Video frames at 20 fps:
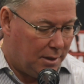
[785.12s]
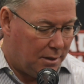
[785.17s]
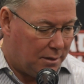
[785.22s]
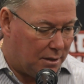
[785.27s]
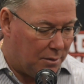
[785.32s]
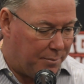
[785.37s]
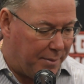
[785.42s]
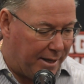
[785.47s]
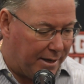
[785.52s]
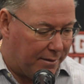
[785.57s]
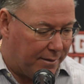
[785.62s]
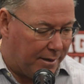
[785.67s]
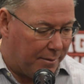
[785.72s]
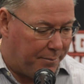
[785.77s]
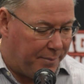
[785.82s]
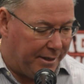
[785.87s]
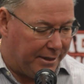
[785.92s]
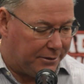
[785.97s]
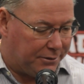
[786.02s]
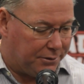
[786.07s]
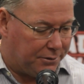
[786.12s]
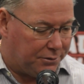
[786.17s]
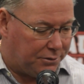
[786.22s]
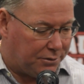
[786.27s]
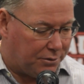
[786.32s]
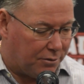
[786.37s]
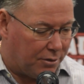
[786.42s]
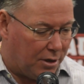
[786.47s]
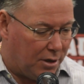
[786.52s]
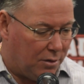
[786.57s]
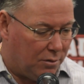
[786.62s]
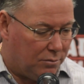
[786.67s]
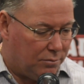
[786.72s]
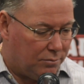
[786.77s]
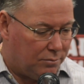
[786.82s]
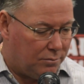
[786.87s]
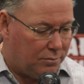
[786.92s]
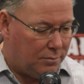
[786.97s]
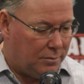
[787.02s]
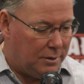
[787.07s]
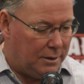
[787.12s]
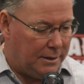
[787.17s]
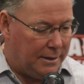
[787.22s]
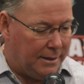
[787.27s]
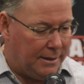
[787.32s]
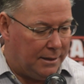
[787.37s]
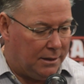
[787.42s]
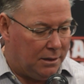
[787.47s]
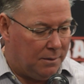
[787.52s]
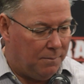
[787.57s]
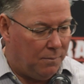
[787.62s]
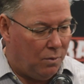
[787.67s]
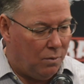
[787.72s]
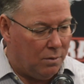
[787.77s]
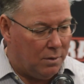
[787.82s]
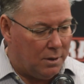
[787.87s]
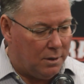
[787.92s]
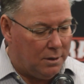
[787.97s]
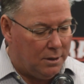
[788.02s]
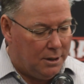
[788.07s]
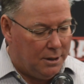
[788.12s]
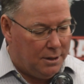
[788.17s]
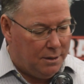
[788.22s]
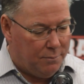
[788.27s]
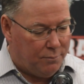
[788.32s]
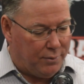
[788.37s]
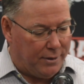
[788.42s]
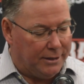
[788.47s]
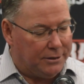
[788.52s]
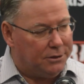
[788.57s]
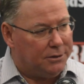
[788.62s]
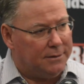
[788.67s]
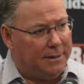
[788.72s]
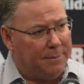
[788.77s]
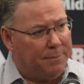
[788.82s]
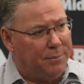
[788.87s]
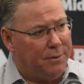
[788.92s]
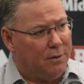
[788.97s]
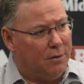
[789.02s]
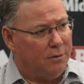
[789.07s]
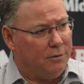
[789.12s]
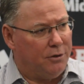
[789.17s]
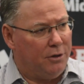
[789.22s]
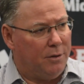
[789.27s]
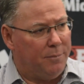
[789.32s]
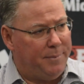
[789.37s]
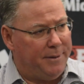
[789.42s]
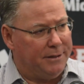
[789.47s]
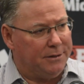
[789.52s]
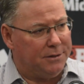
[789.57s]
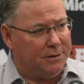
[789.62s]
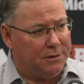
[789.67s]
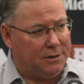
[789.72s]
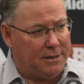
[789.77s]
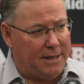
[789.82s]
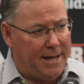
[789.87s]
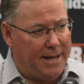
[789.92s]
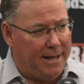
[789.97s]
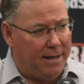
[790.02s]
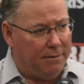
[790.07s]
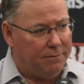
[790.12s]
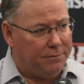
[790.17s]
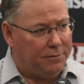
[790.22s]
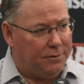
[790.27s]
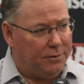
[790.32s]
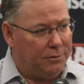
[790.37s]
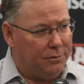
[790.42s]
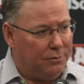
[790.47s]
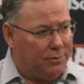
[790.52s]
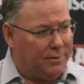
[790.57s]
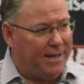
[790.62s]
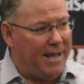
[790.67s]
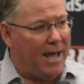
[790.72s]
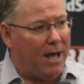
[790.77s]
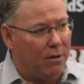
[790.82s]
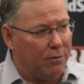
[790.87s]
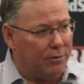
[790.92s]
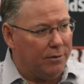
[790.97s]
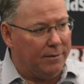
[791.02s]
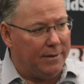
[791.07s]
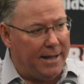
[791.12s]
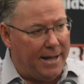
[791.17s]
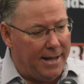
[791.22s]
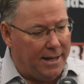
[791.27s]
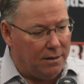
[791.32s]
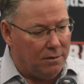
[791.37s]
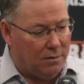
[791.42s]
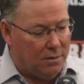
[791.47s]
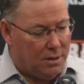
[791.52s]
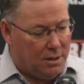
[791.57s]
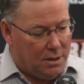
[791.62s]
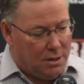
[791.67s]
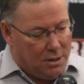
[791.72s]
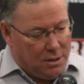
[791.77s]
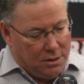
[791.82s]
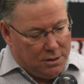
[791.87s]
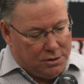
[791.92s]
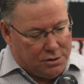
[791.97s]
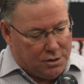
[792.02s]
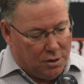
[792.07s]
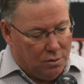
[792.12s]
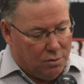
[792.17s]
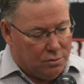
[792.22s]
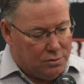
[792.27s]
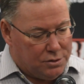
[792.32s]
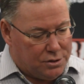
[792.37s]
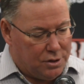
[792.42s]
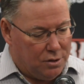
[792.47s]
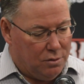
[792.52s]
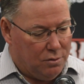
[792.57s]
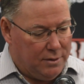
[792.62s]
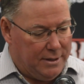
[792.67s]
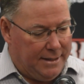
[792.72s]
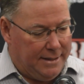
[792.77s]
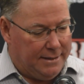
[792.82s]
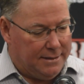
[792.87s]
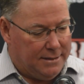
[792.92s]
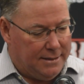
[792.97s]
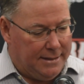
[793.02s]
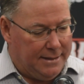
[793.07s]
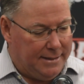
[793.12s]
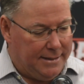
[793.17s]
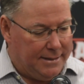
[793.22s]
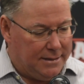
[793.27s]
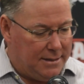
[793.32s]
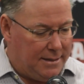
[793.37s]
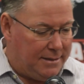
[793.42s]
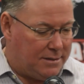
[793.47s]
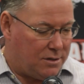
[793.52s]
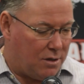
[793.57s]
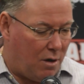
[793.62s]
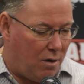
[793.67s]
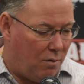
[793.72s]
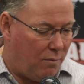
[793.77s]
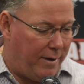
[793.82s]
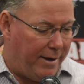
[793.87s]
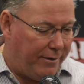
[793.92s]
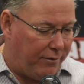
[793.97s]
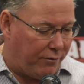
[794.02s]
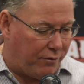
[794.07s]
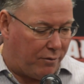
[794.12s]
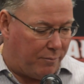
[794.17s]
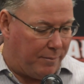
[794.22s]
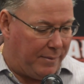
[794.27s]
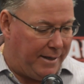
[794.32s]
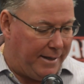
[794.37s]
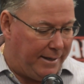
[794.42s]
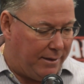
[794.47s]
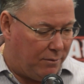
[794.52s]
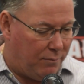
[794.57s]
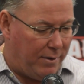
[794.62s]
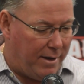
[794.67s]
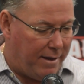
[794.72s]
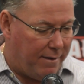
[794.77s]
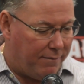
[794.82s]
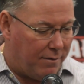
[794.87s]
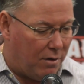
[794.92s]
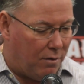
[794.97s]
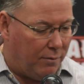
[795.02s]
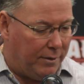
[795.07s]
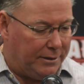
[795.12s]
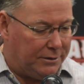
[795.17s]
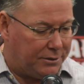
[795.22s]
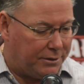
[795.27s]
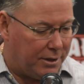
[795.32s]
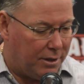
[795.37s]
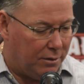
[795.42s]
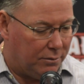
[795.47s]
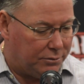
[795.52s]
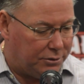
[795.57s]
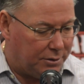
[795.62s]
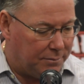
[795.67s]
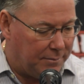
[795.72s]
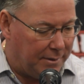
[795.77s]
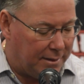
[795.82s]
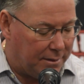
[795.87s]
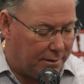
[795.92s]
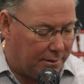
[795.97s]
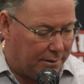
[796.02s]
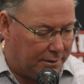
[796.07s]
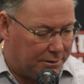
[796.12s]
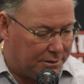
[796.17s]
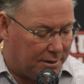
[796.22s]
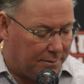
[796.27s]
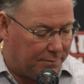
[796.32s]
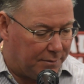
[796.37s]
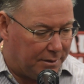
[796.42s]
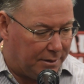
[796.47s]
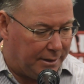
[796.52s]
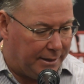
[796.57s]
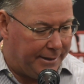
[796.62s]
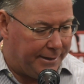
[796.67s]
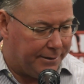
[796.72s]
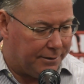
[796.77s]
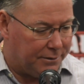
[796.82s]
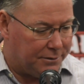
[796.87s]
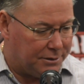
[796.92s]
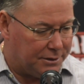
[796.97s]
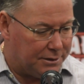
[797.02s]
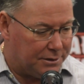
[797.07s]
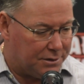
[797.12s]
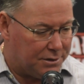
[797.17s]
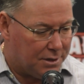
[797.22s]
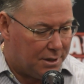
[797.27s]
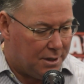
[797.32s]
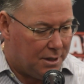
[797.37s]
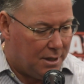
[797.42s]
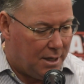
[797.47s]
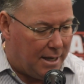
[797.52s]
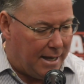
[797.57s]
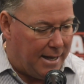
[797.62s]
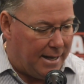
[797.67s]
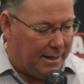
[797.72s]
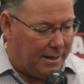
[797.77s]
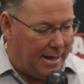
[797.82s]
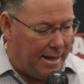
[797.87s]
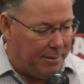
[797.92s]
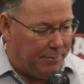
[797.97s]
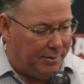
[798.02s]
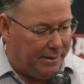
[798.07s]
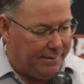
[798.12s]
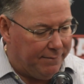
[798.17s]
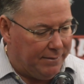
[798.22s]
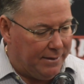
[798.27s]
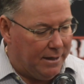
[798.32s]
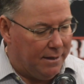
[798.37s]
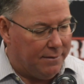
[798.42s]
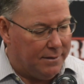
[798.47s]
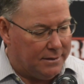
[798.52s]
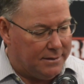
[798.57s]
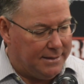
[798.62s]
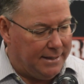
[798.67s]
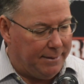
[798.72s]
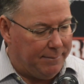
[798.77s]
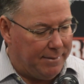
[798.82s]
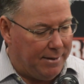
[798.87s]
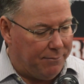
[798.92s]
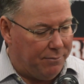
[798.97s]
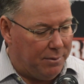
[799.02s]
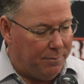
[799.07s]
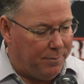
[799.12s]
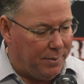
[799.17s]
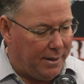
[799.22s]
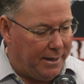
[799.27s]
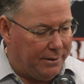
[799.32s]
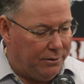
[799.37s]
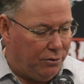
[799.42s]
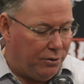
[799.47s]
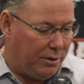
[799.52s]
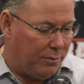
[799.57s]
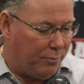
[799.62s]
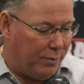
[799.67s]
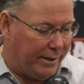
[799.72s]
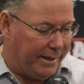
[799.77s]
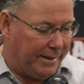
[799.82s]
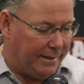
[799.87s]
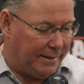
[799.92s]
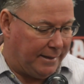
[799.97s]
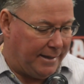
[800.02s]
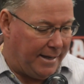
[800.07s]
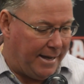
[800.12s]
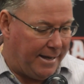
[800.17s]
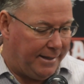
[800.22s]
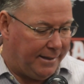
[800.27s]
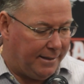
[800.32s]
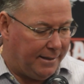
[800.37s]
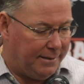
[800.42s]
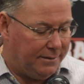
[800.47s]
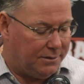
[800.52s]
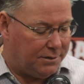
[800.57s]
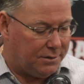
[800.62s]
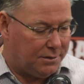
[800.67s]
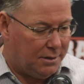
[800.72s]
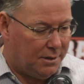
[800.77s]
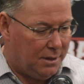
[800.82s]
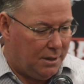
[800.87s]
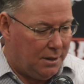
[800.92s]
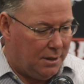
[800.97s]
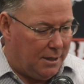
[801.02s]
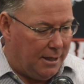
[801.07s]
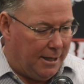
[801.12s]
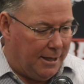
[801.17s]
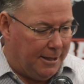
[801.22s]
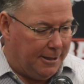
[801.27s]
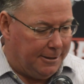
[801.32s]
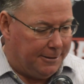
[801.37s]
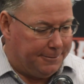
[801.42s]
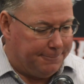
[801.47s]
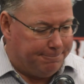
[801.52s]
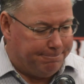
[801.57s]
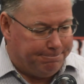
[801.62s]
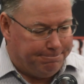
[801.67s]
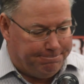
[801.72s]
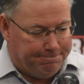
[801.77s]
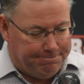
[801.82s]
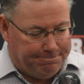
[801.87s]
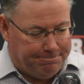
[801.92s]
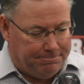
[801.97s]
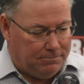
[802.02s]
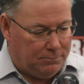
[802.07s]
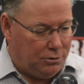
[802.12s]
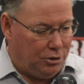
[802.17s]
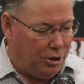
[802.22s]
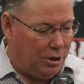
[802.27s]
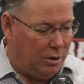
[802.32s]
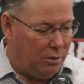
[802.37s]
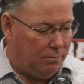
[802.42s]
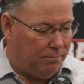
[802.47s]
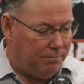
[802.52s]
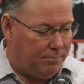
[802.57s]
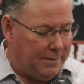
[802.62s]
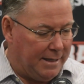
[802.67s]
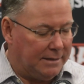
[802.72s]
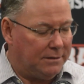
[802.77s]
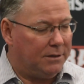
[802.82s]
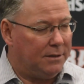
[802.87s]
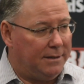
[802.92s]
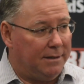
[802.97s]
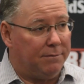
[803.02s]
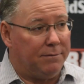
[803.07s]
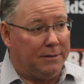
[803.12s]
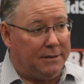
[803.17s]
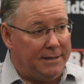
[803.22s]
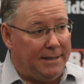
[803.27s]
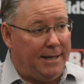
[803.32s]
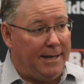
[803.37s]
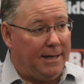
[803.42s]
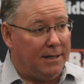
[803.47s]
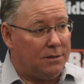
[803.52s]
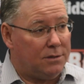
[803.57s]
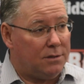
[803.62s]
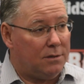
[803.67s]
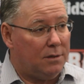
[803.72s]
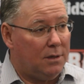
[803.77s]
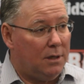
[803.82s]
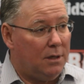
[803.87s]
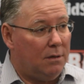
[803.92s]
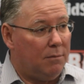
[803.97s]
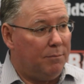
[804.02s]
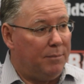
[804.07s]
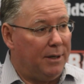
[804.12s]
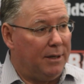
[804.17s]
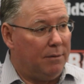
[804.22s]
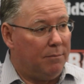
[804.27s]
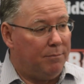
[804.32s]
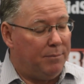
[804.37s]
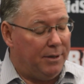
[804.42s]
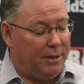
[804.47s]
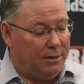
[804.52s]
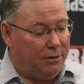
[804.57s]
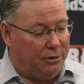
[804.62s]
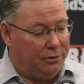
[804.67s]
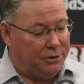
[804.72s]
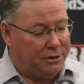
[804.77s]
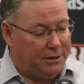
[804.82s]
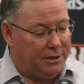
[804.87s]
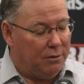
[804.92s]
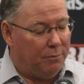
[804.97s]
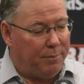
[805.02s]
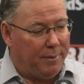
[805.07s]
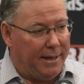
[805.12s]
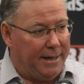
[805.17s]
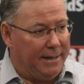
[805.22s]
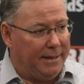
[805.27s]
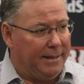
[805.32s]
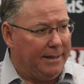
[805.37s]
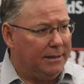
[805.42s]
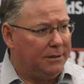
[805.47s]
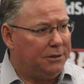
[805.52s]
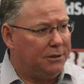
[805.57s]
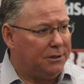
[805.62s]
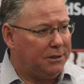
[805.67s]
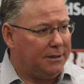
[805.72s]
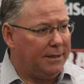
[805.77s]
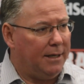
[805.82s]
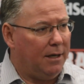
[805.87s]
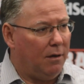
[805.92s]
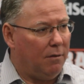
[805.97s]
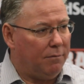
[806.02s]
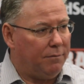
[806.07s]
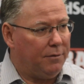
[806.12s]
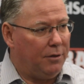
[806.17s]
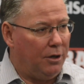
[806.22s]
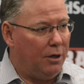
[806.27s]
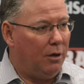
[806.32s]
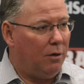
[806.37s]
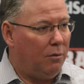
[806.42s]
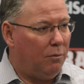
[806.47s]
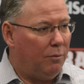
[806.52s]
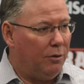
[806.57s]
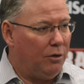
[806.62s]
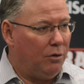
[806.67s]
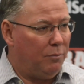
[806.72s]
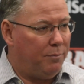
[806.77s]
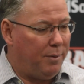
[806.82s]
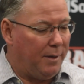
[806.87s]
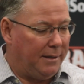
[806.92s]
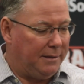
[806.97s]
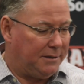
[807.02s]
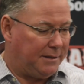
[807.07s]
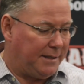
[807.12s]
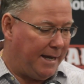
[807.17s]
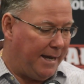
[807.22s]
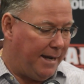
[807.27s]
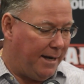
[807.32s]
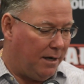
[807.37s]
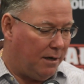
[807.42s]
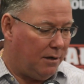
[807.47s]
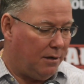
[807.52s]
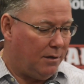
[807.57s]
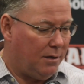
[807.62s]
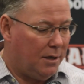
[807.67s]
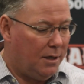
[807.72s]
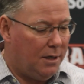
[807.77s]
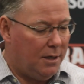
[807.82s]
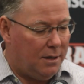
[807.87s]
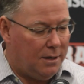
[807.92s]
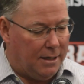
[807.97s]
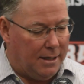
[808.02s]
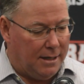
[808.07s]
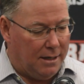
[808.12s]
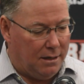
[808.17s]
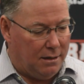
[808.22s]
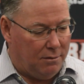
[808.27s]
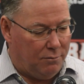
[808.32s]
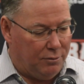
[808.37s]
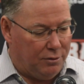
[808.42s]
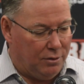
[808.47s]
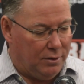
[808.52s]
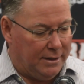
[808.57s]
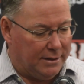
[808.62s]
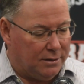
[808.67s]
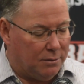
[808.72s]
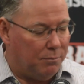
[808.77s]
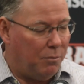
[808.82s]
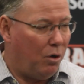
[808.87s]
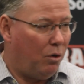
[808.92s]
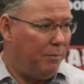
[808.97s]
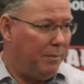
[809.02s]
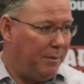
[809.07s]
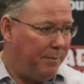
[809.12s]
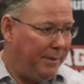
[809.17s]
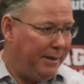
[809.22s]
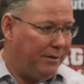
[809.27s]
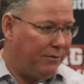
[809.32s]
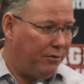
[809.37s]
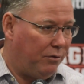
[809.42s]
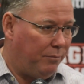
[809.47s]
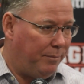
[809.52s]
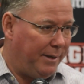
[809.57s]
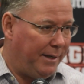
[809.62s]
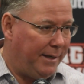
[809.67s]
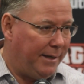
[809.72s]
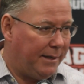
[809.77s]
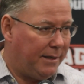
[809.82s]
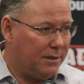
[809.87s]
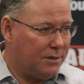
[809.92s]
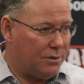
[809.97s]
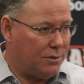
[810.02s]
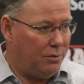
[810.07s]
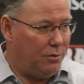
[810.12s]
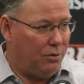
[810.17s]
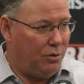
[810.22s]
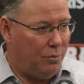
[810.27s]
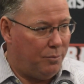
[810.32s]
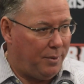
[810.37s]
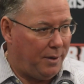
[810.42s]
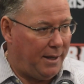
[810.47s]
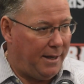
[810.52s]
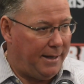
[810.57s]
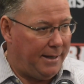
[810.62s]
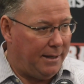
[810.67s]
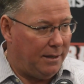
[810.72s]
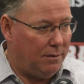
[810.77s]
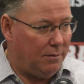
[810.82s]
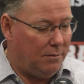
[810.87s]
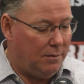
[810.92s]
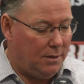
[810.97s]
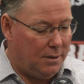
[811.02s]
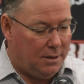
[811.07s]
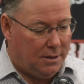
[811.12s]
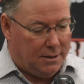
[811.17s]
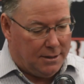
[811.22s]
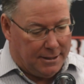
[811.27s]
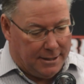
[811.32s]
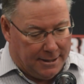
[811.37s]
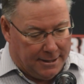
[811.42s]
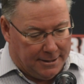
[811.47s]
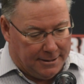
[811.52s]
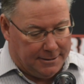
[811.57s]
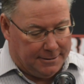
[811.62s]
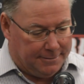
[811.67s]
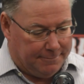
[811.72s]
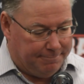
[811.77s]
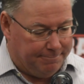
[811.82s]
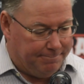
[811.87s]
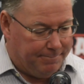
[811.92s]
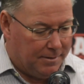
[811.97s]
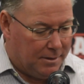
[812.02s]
better their pitchers throw, then the more pressure they put on your pitching staff to counter that. So it's always, for me, the way I've always coached in my 30-something years is I believe the other team that we play, you could bring in the Yankees. You know, that's a different test. But you're still playing against yourself. You know, will you play scared? Will you let the moment be too big because of who you're playing? So